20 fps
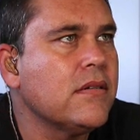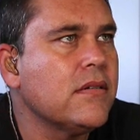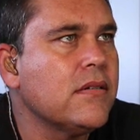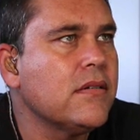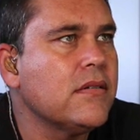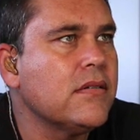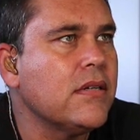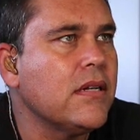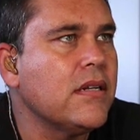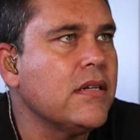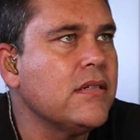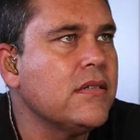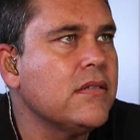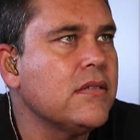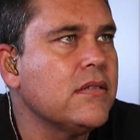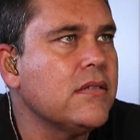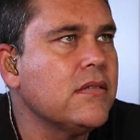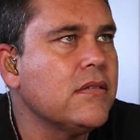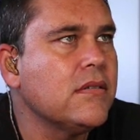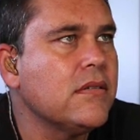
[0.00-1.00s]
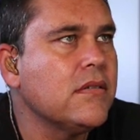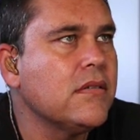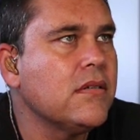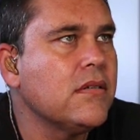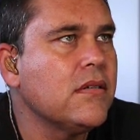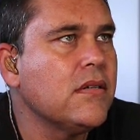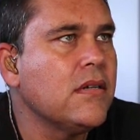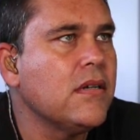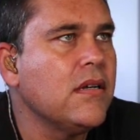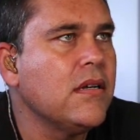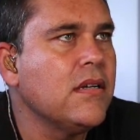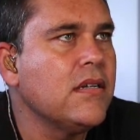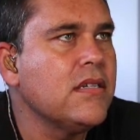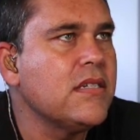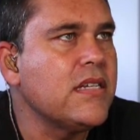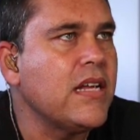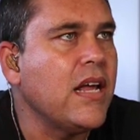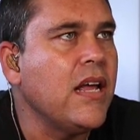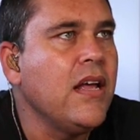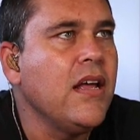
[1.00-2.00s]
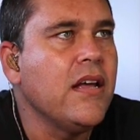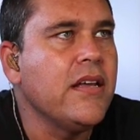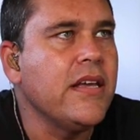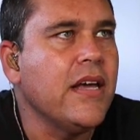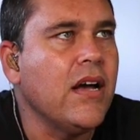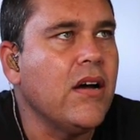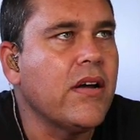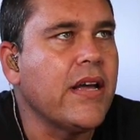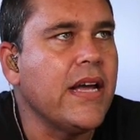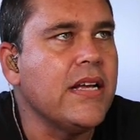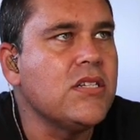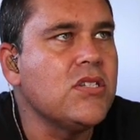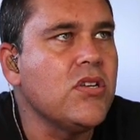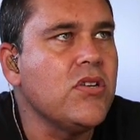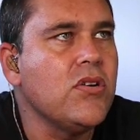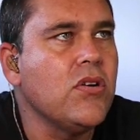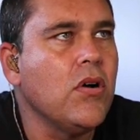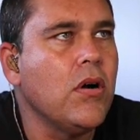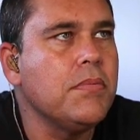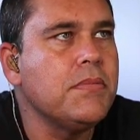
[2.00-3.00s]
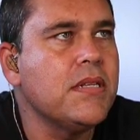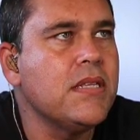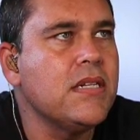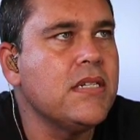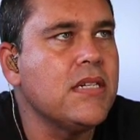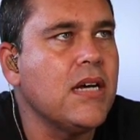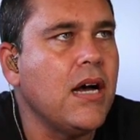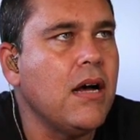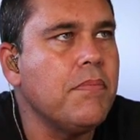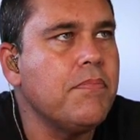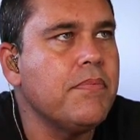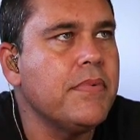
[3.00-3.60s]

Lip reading: Settings? Yeah, okay, so you go up to the top